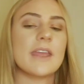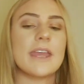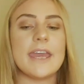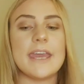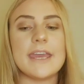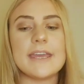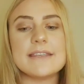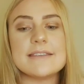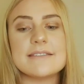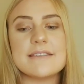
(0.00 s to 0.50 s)

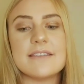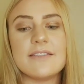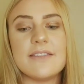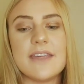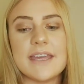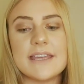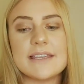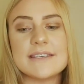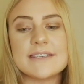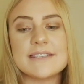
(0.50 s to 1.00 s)
is
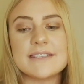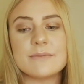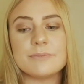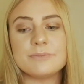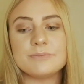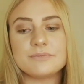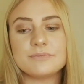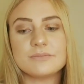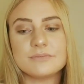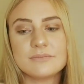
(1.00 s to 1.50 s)
this
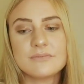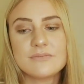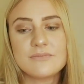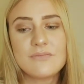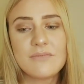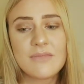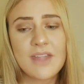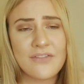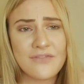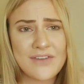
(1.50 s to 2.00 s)

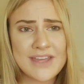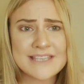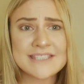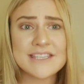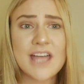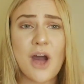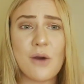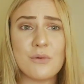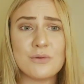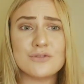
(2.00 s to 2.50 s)

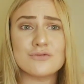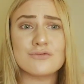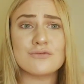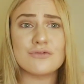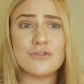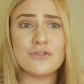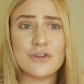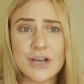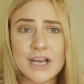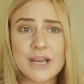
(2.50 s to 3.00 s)
I was
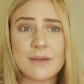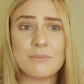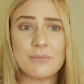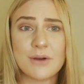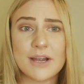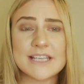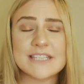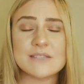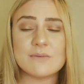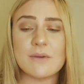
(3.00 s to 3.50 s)
really
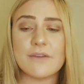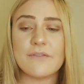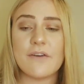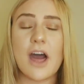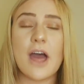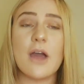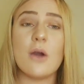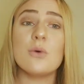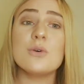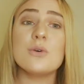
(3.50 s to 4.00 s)
impressed with.
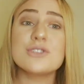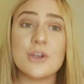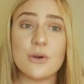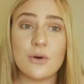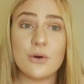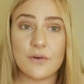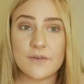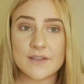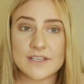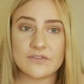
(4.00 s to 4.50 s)
I also
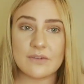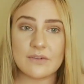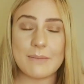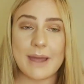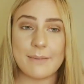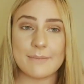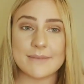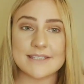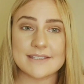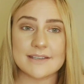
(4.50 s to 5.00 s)
got this from
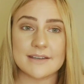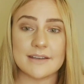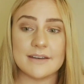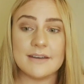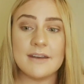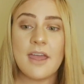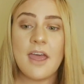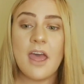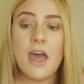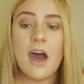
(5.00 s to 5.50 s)

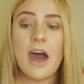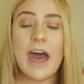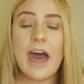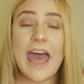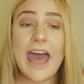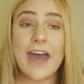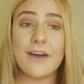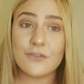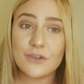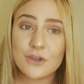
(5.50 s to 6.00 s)
Amazon. I
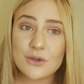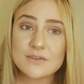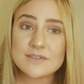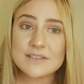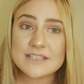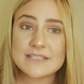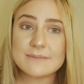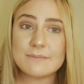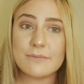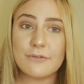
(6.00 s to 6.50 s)
have used
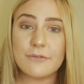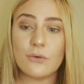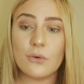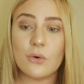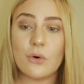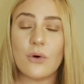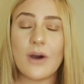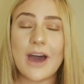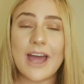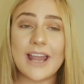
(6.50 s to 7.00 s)
this
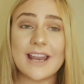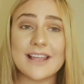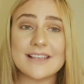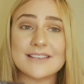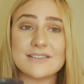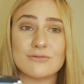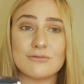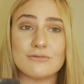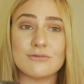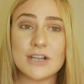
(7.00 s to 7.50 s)
before and
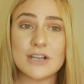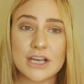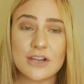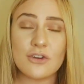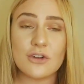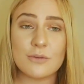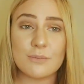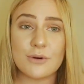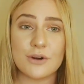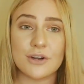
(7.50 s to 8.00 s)
it's a really
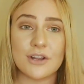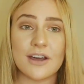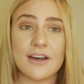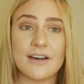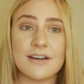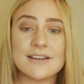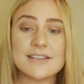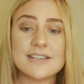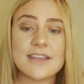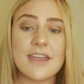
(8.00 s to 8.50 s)
good
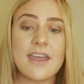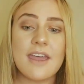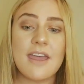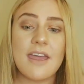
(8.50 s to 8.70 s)
product.